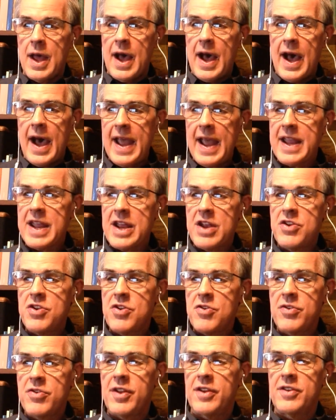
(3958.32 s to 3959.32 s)
I can
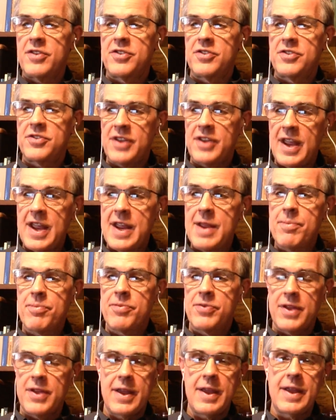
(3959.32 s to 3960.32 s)
do the same
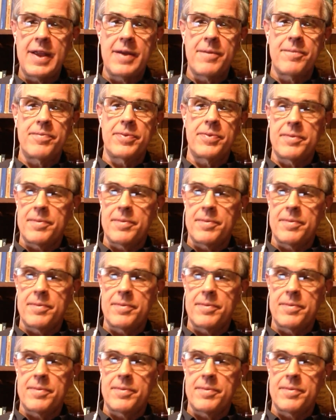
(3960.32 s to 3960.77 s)
thing